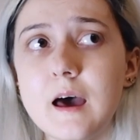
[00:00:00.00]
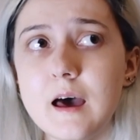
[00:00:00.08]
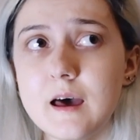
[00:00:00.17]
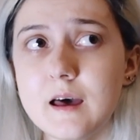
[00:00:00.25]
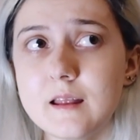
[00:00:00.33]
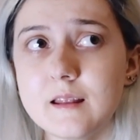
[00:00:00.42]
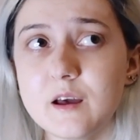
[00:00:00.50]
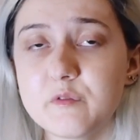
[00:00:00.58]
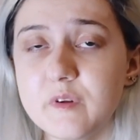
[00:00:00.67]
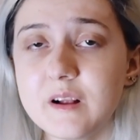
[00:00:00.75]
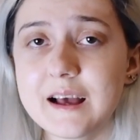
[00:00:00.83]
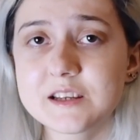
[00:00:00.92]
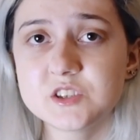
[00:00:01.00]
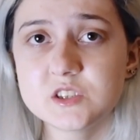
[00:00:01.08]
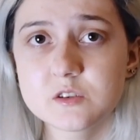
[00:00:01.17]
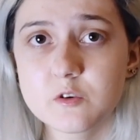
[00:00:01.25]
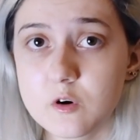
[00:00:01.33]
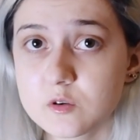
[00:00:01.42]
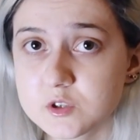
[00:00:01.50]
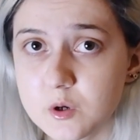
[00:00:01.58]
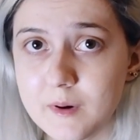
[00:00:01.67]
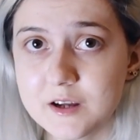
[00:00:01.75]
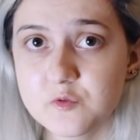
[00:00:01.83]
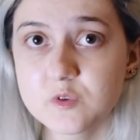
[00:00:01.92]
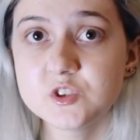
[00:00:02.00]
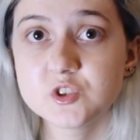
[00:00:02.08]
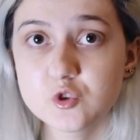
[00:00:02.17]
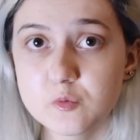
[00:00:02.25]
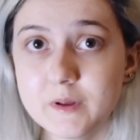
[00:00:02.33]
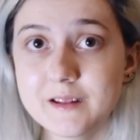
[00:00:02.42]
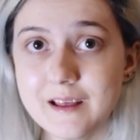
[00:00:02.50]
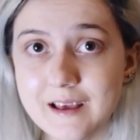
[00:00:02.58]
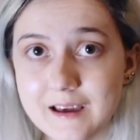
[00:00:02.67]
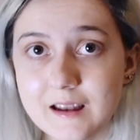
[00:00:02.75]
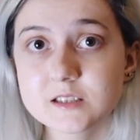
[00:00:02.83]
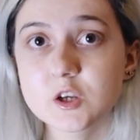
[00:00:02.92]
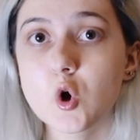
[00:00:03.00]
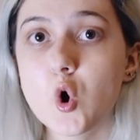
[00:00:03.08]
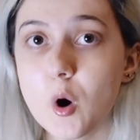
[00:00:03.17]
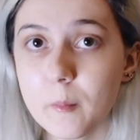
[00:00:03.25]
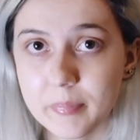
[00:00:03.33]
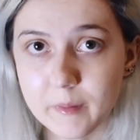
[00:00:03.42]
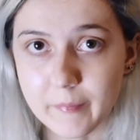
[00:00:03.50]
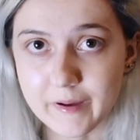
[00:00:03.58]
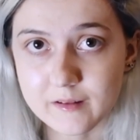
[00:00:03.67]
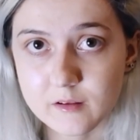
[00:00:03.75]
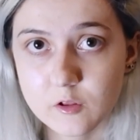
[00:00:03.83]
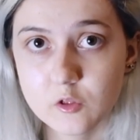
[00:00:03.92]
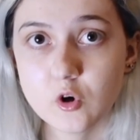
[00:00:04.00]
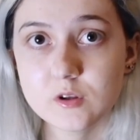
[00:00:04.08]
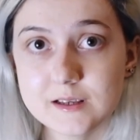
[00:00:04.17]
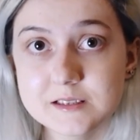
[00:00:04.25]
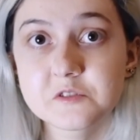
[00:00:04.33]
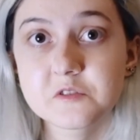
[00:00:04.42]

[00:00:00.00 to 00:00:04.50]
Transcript: And I feel like she's grown so much, which should be taken as a compliment, not as